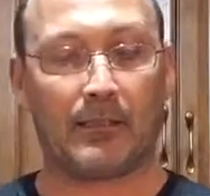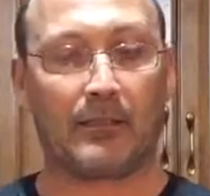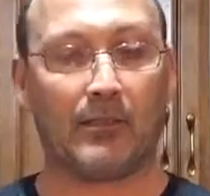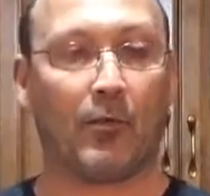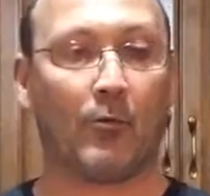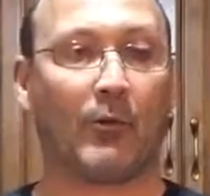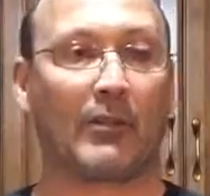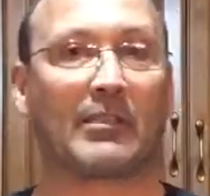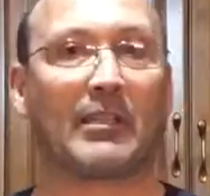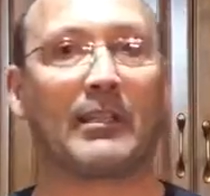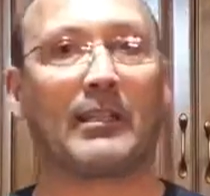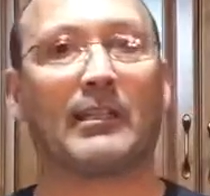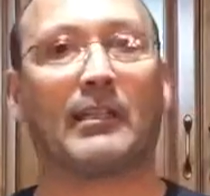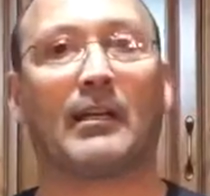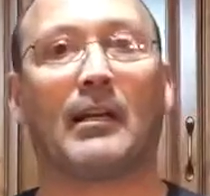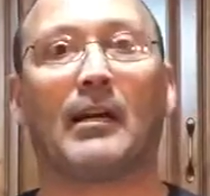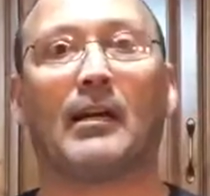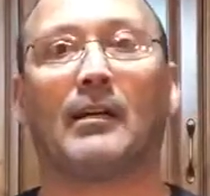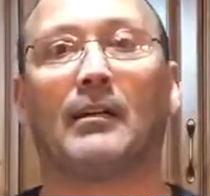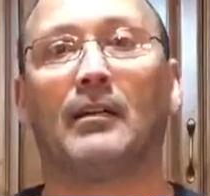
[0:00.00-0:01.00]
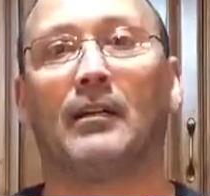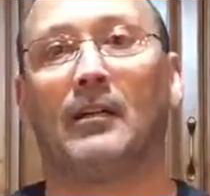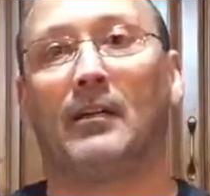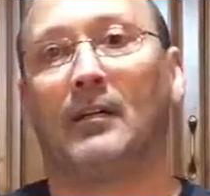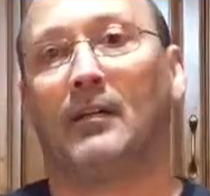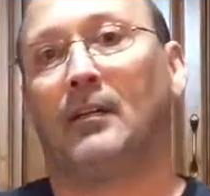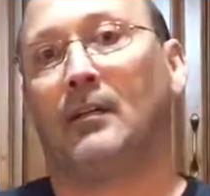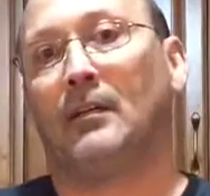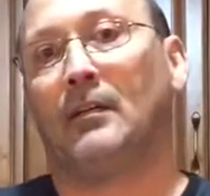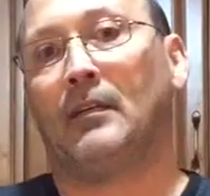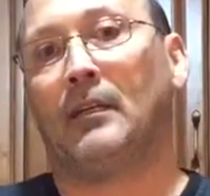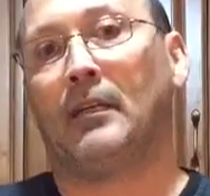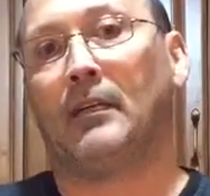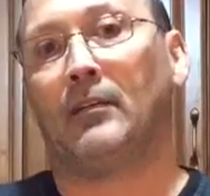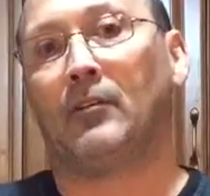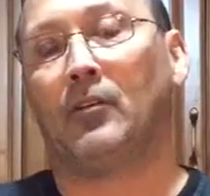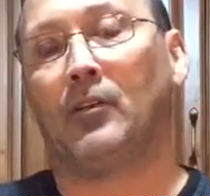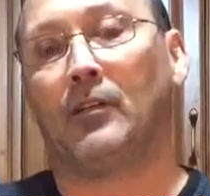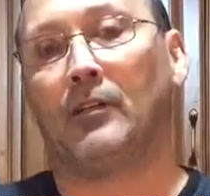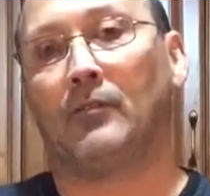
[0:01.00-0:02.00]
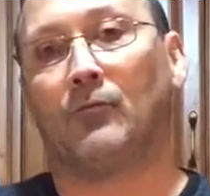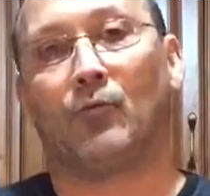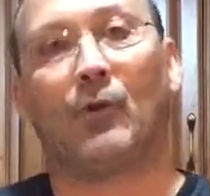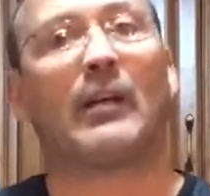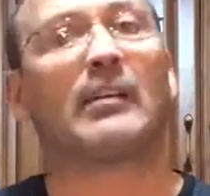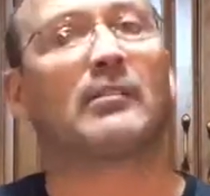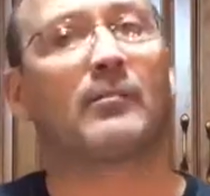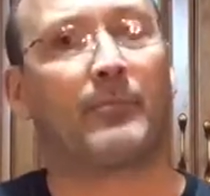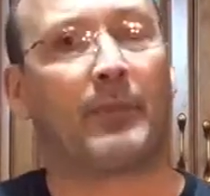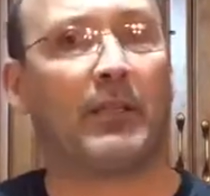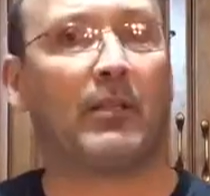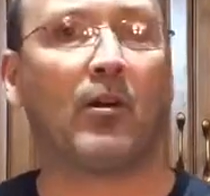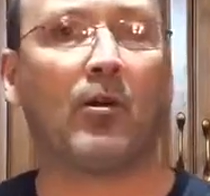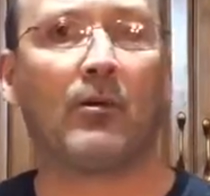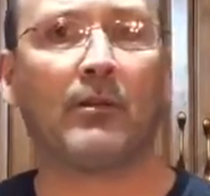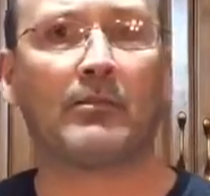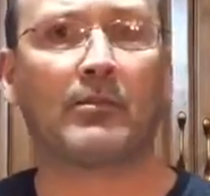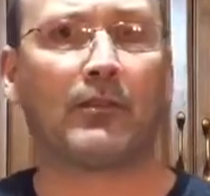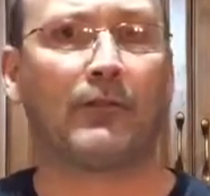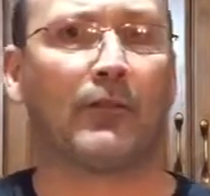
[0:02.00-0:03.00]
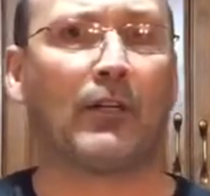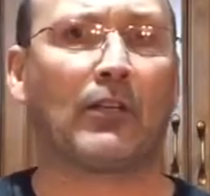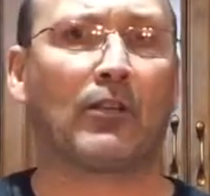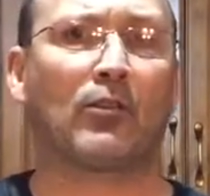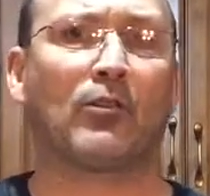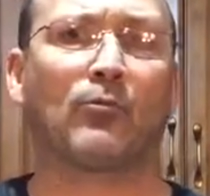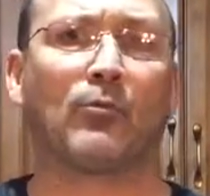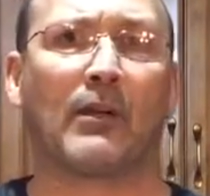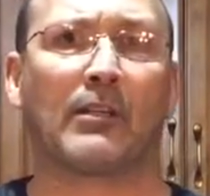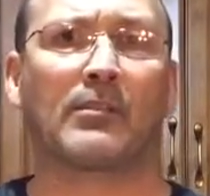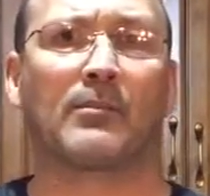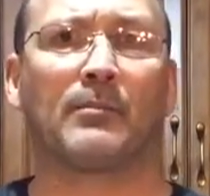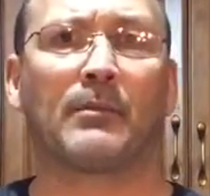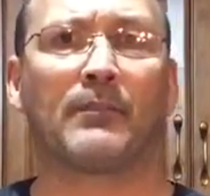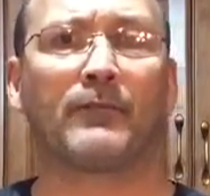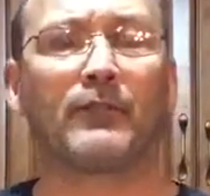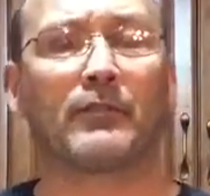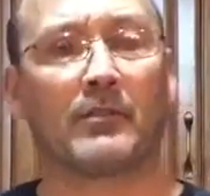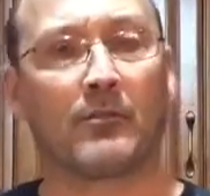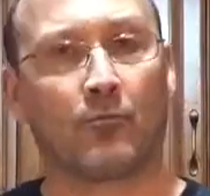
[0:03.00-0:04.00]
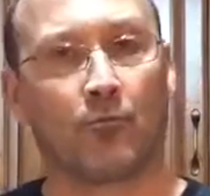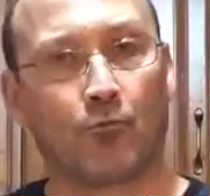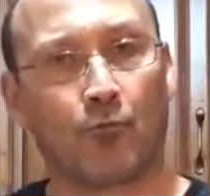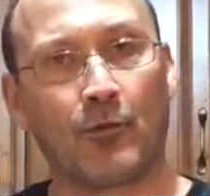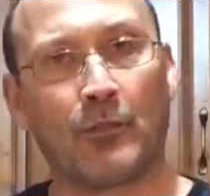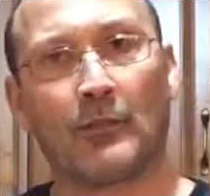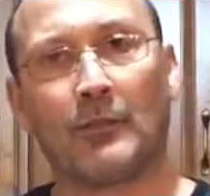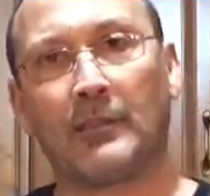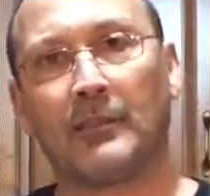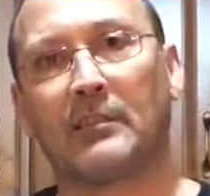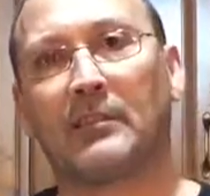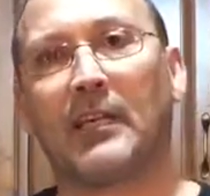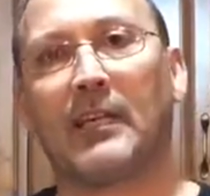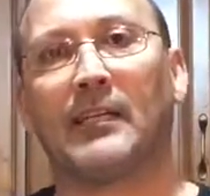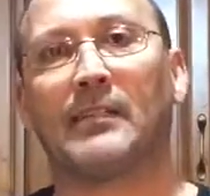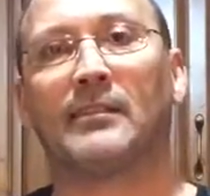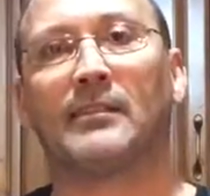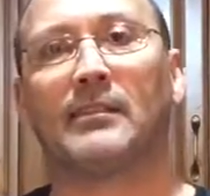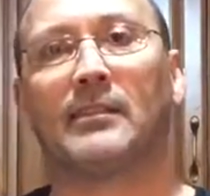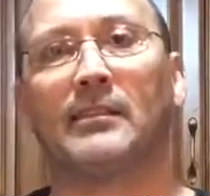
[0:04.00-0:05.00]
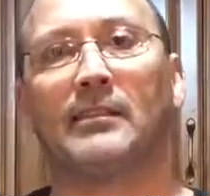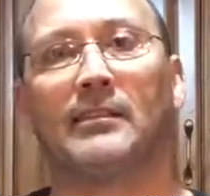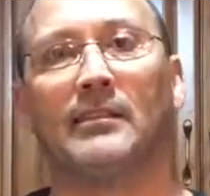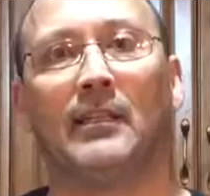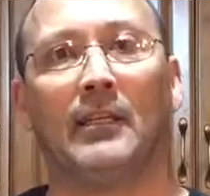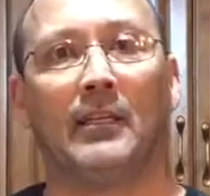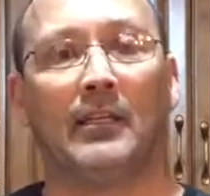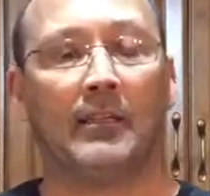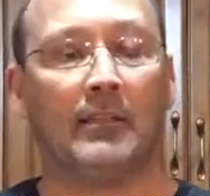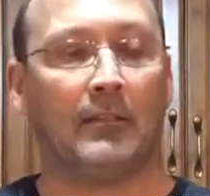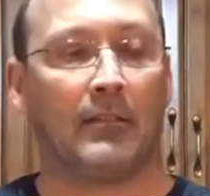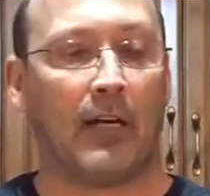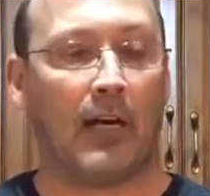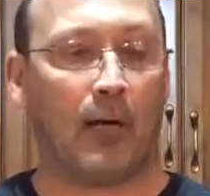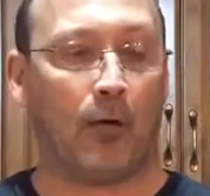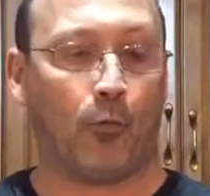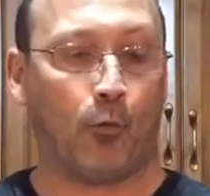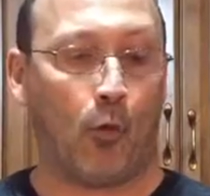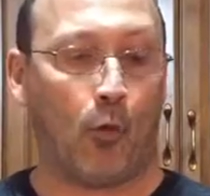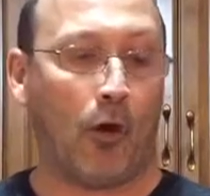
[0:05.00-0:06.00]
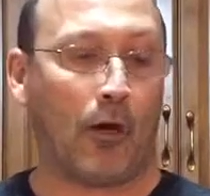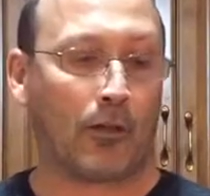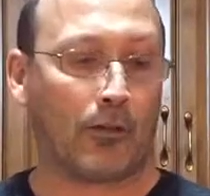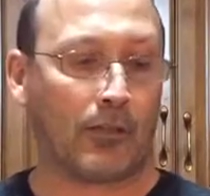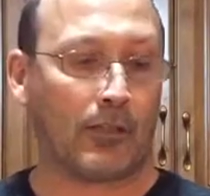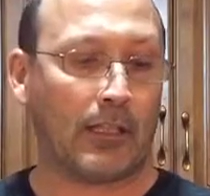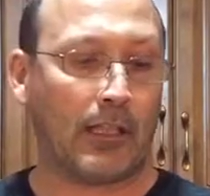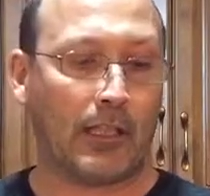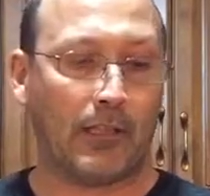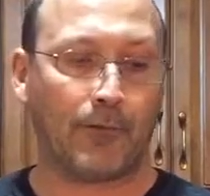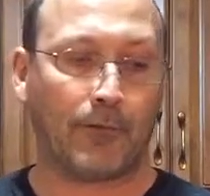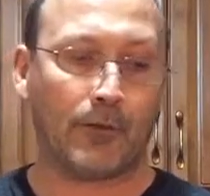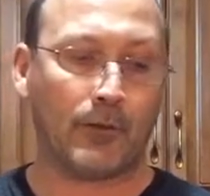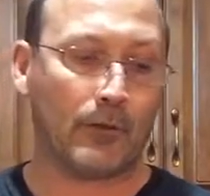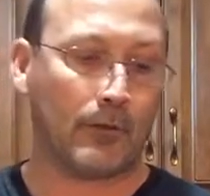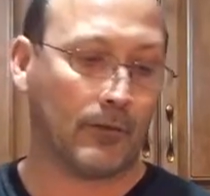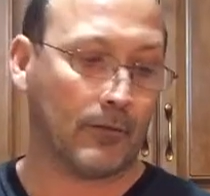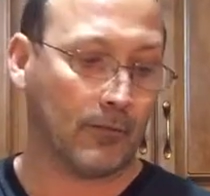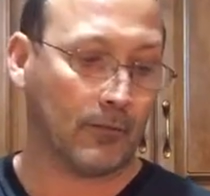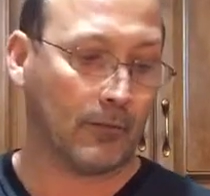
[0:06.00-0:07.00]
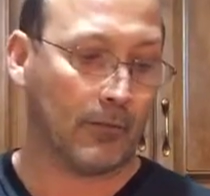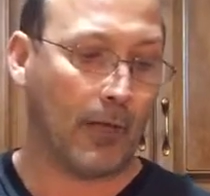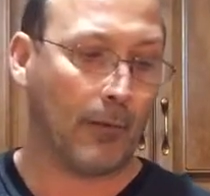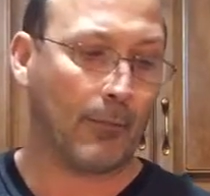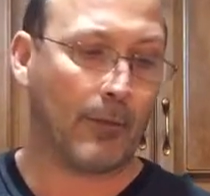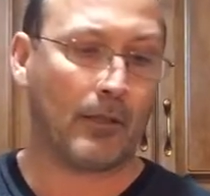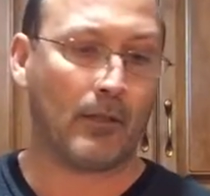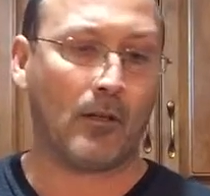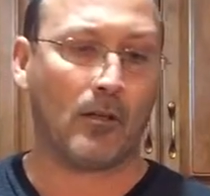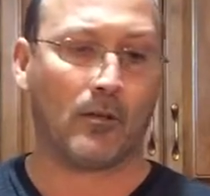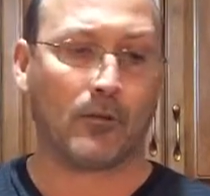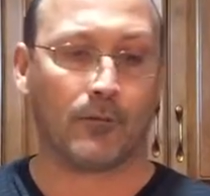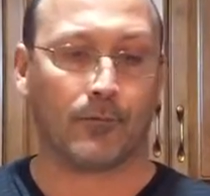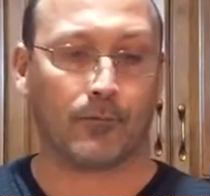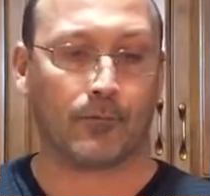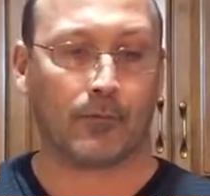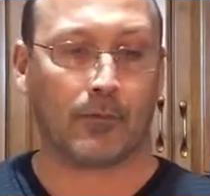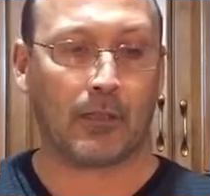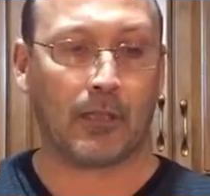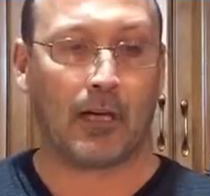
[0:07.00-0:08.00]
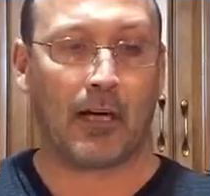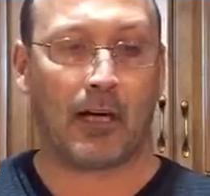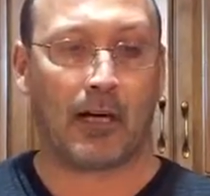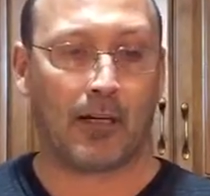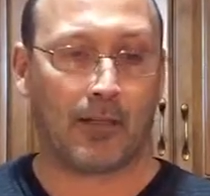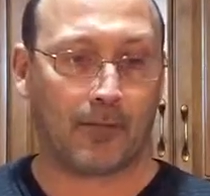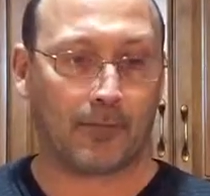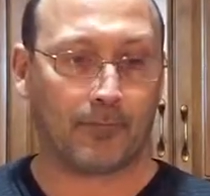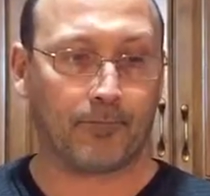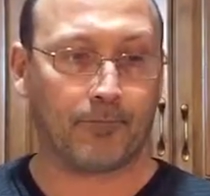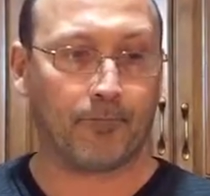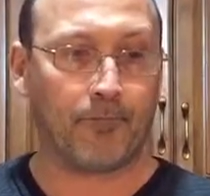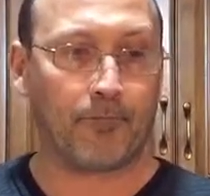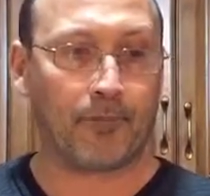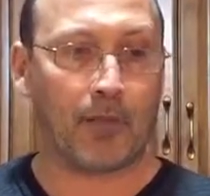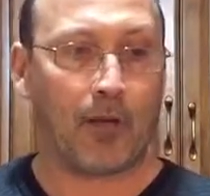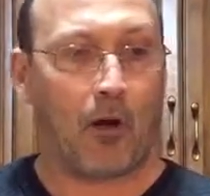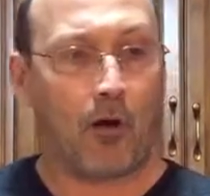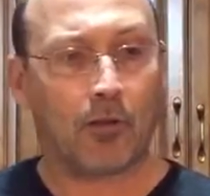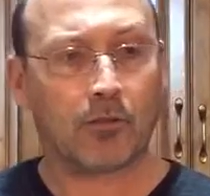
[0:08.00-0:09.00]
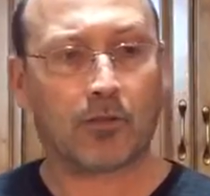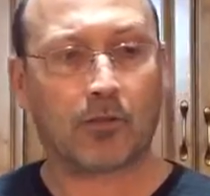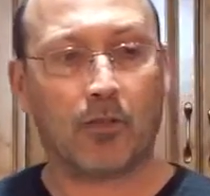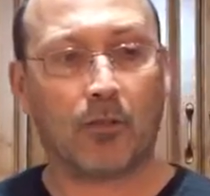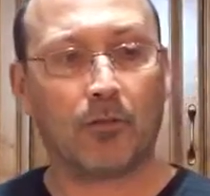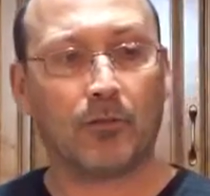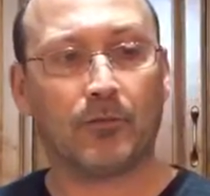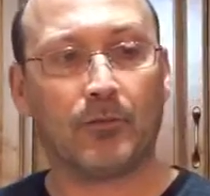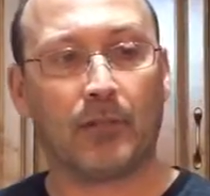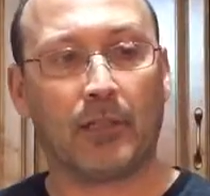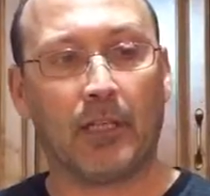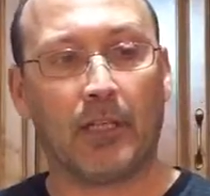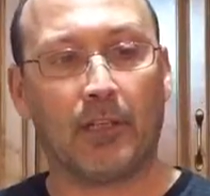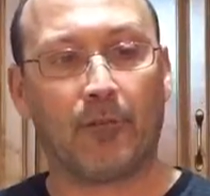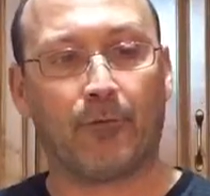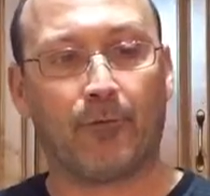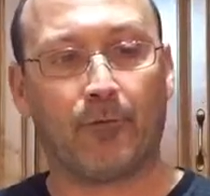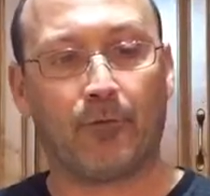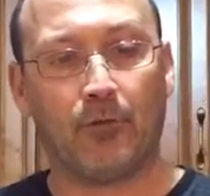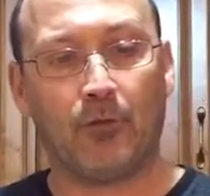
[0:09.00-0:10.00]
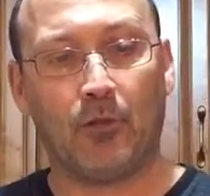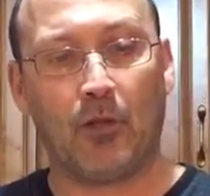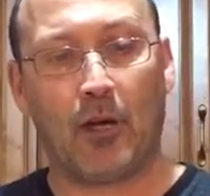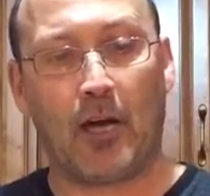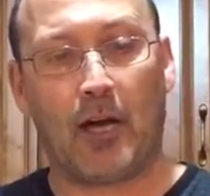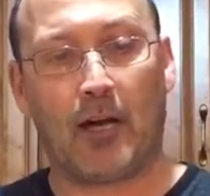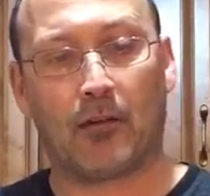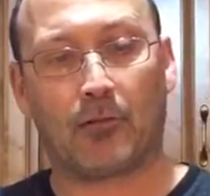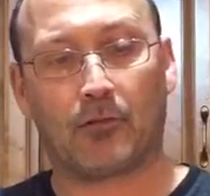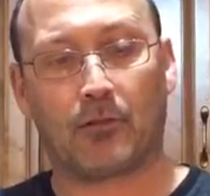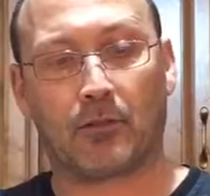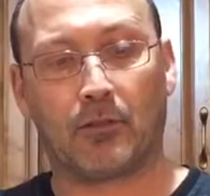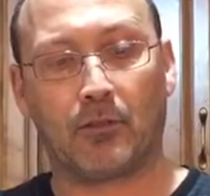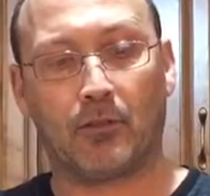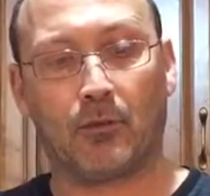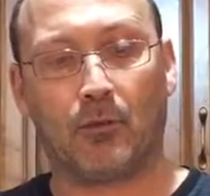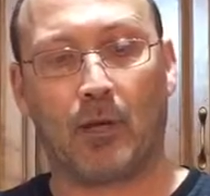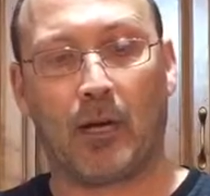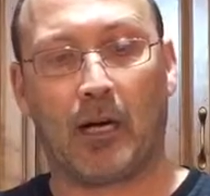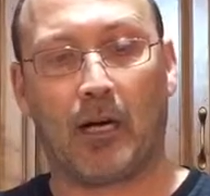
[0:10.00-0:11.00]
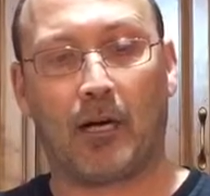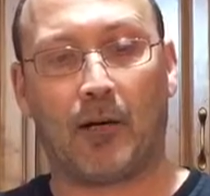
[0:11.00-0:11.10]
once I get a good recipe going. So if you got a good recipe for some really tasty water kefir, let me know. Also, if you know how to,